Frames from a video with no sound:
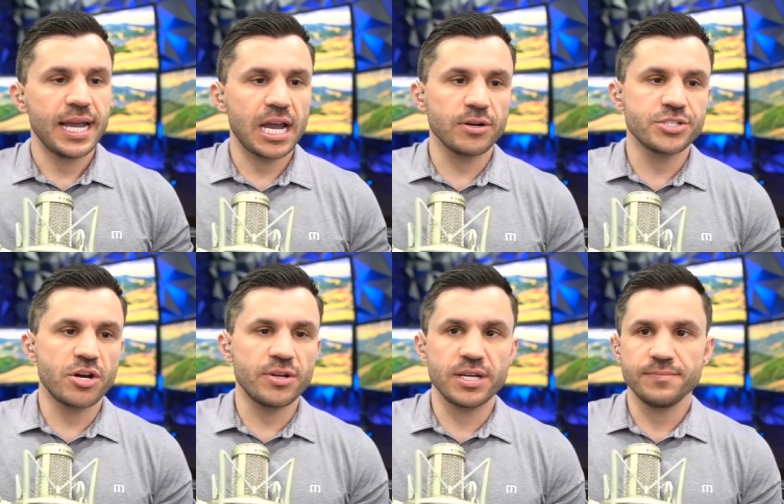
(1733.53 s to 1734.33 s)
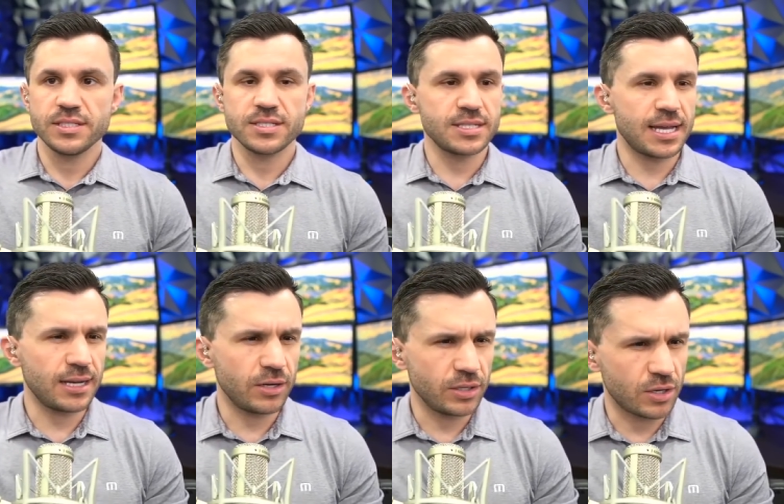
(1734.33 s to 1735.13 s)
Arizona,
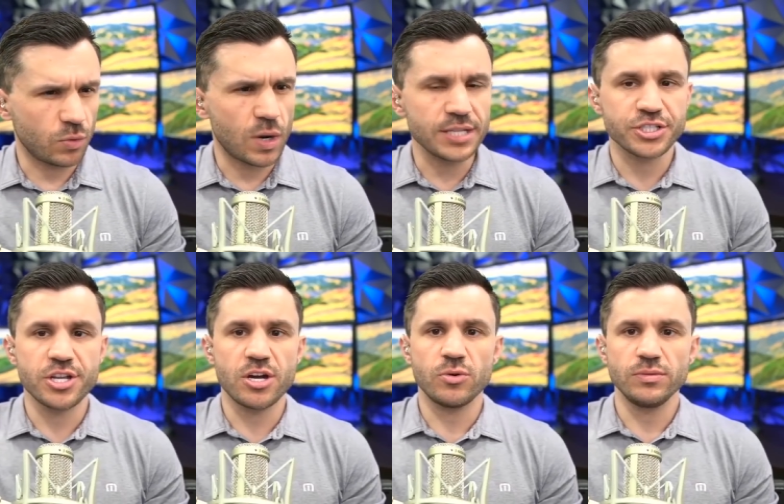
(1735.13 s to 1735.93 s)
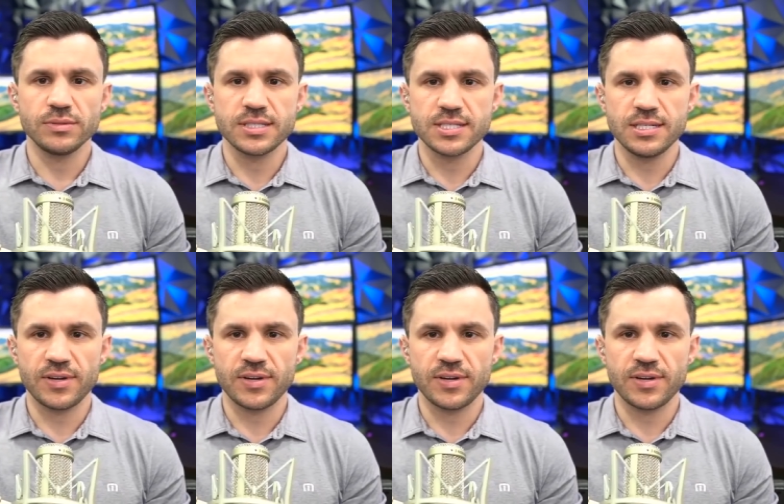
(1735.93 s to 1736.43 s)
want to know, let's see if